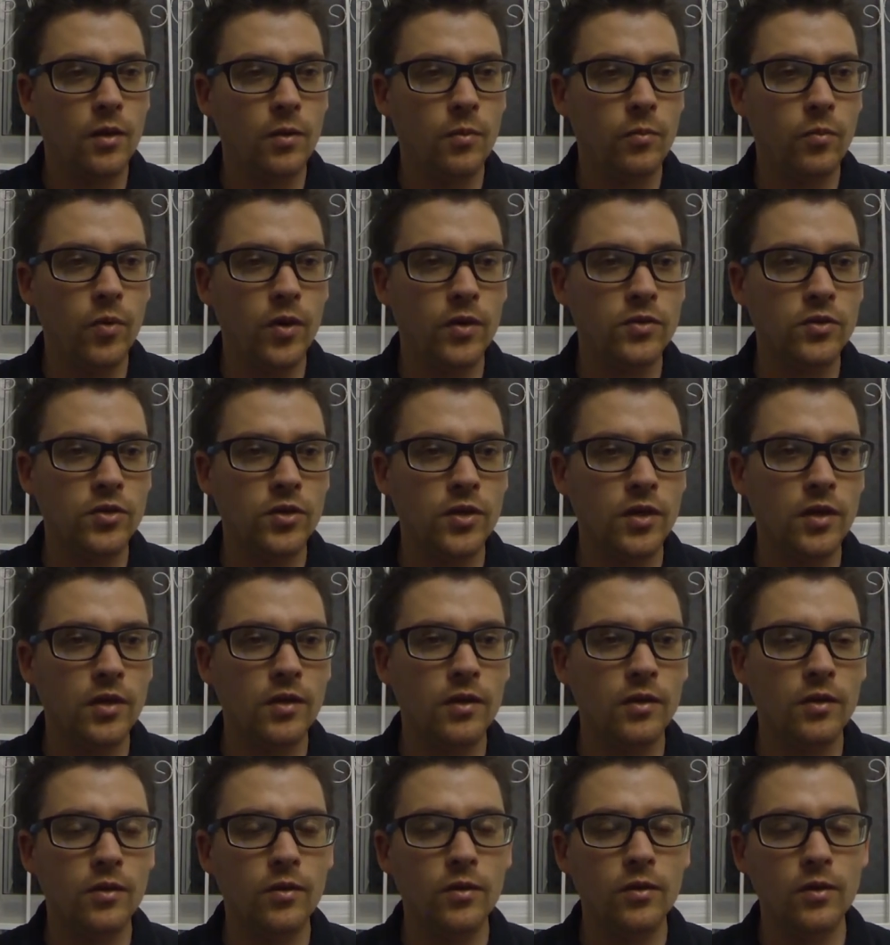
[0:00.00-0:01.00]
but uh,
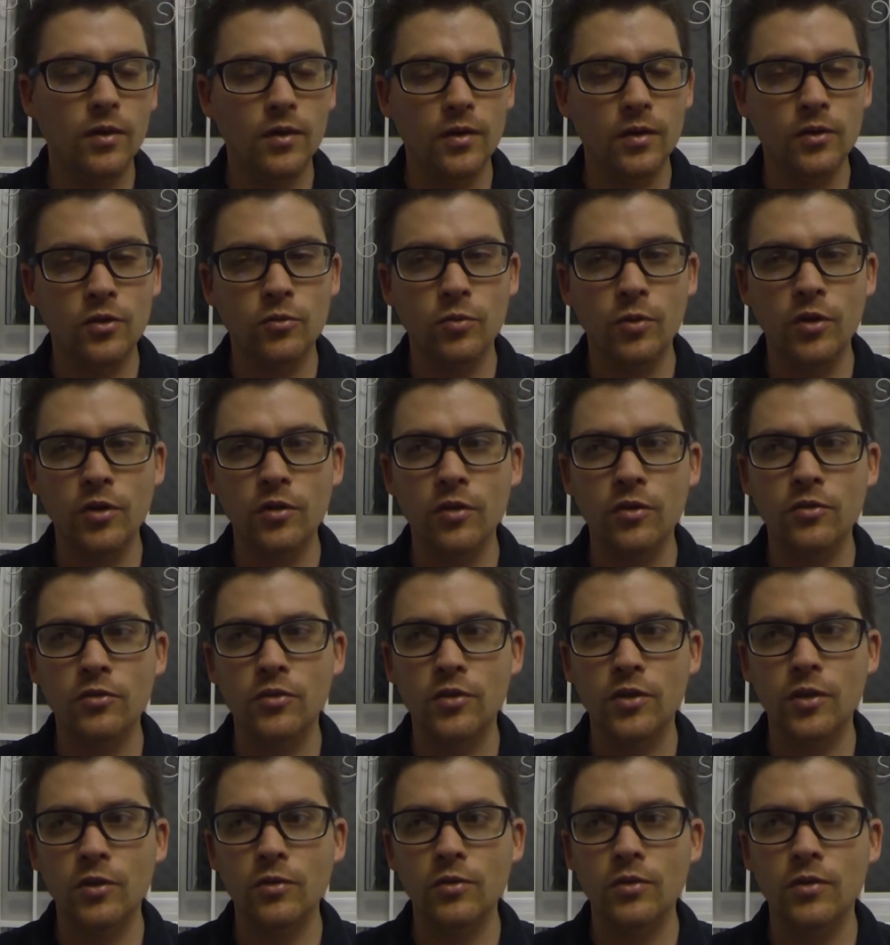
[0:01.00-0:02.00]
it's one of those
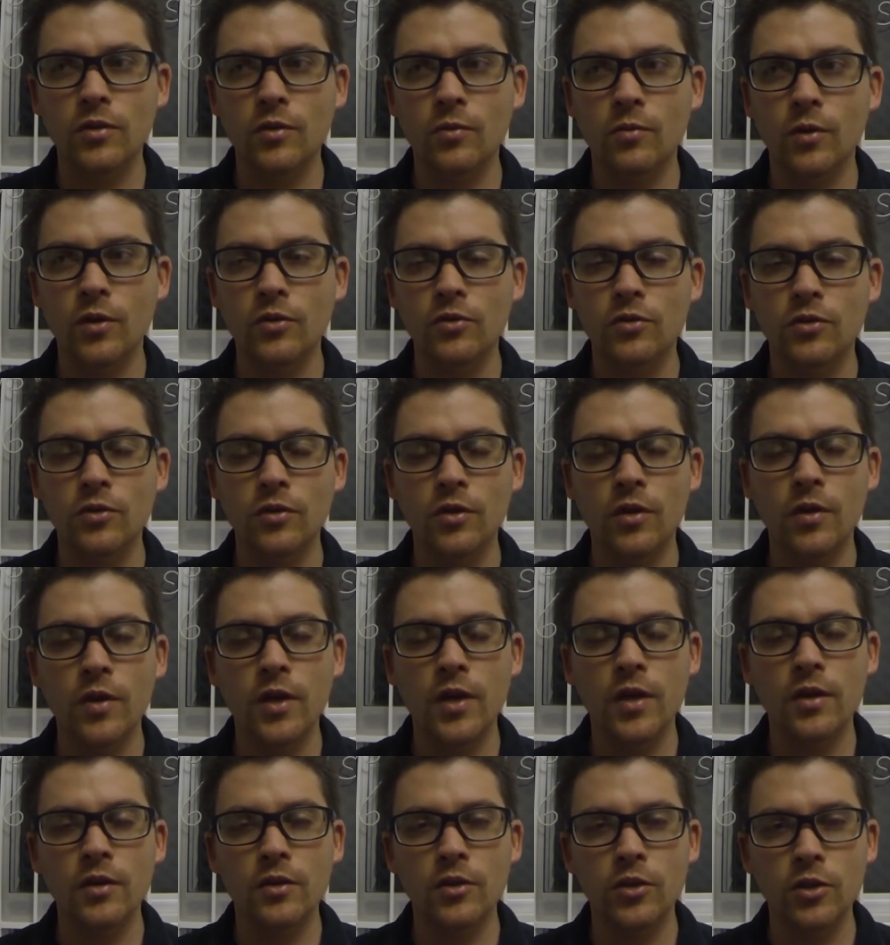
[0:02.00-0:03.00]
skills that once you know how
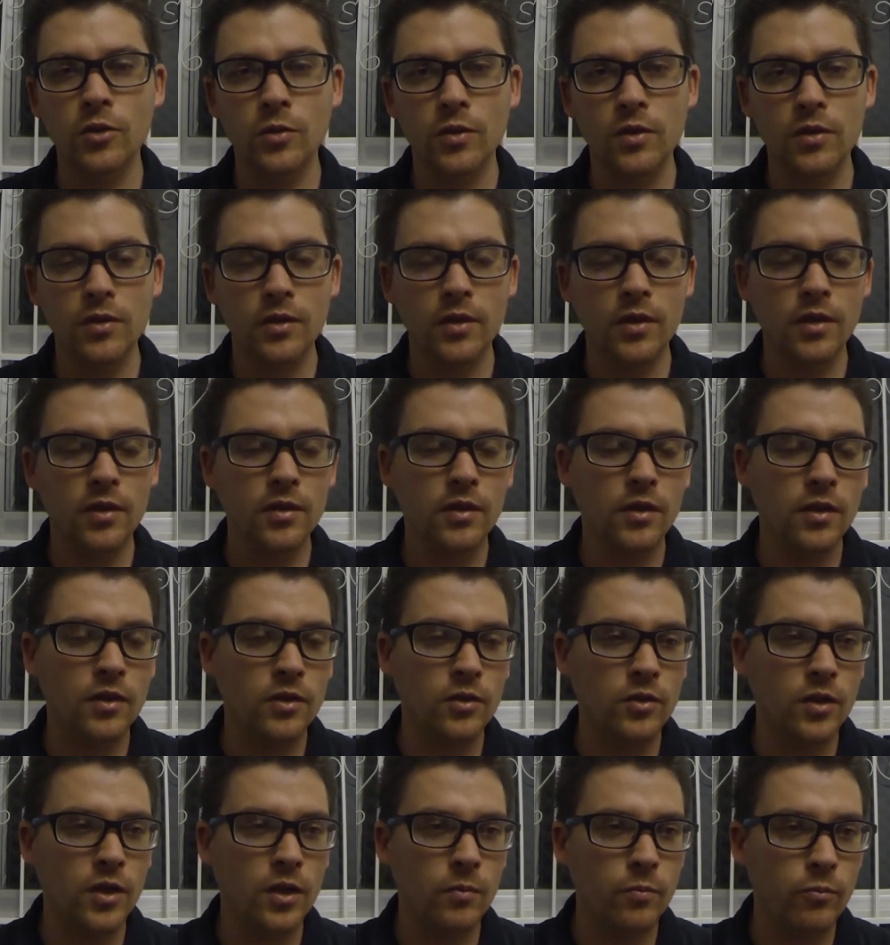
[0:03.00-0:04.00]
to do it and, and
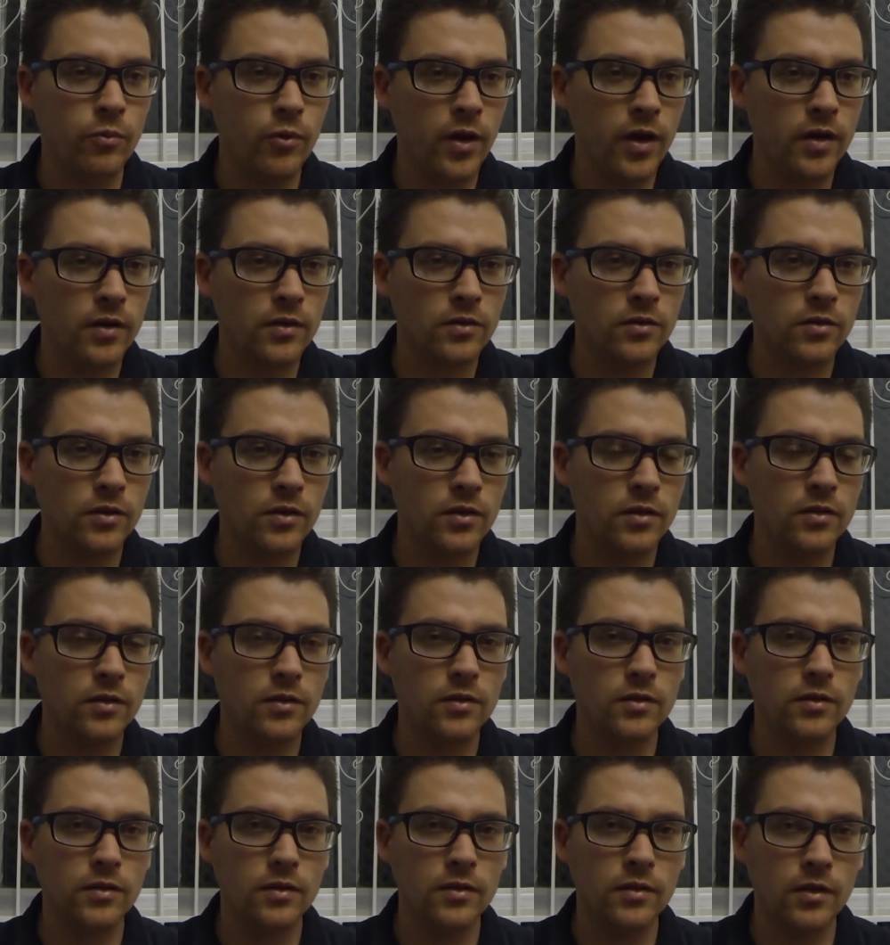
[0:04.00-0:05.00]
you get practice in it,
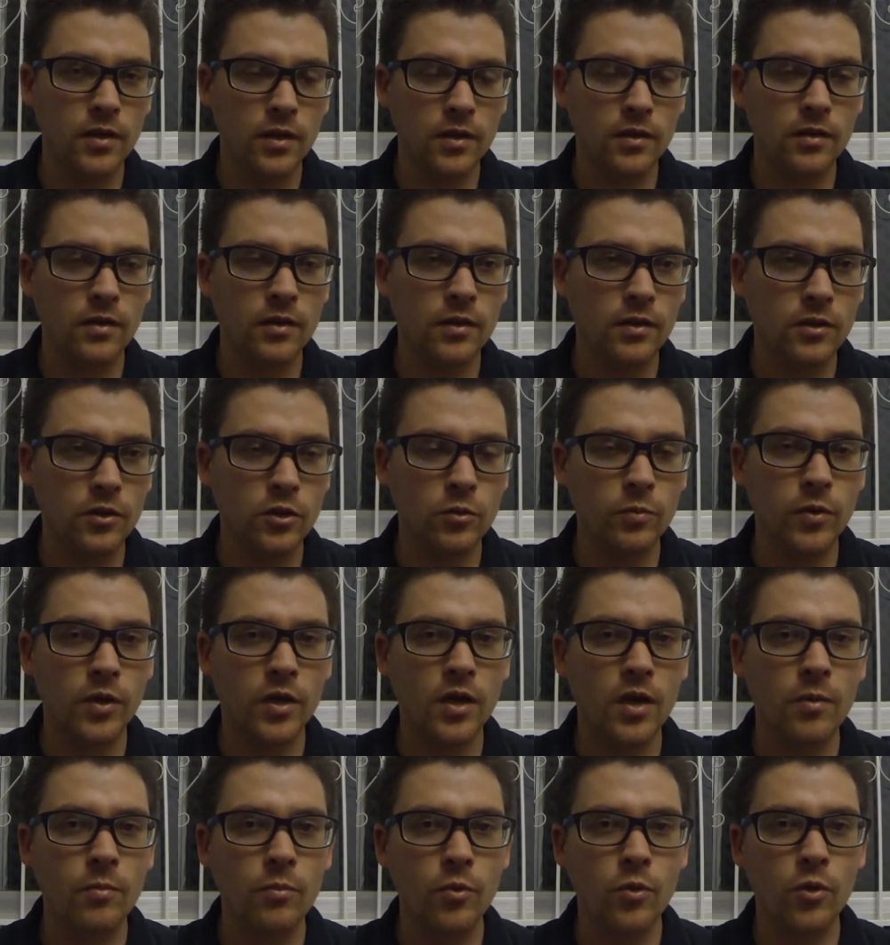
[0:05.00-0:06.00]
then uh, you
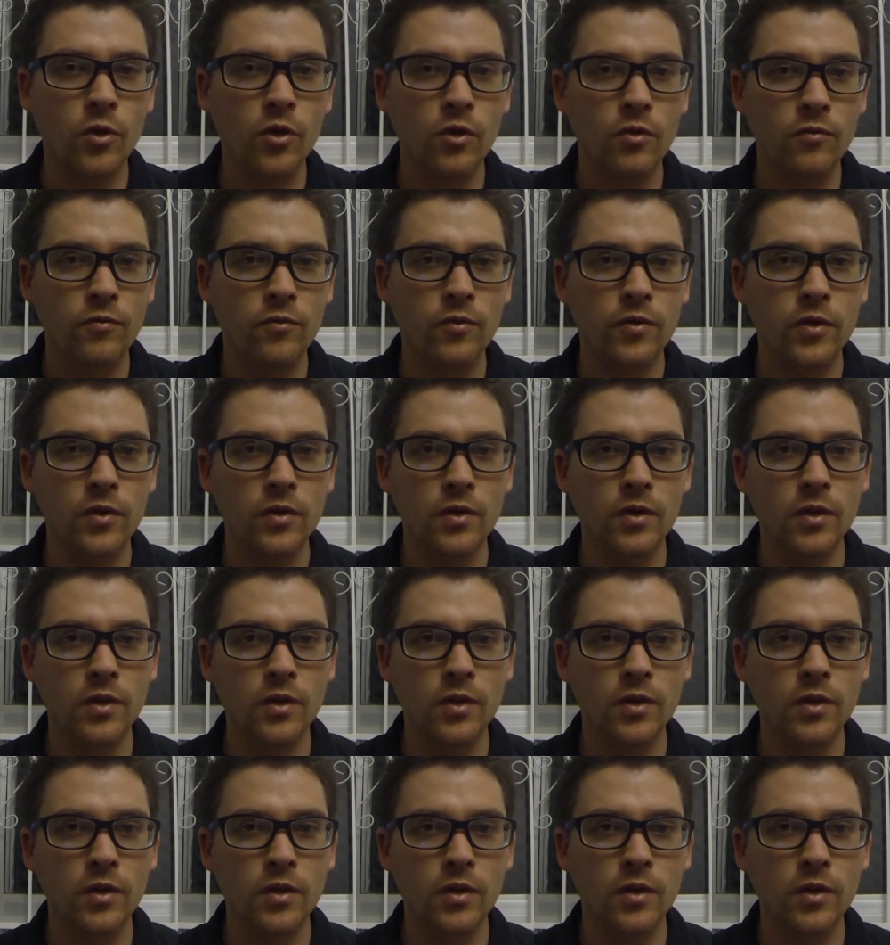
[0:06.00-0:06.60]
become more confident.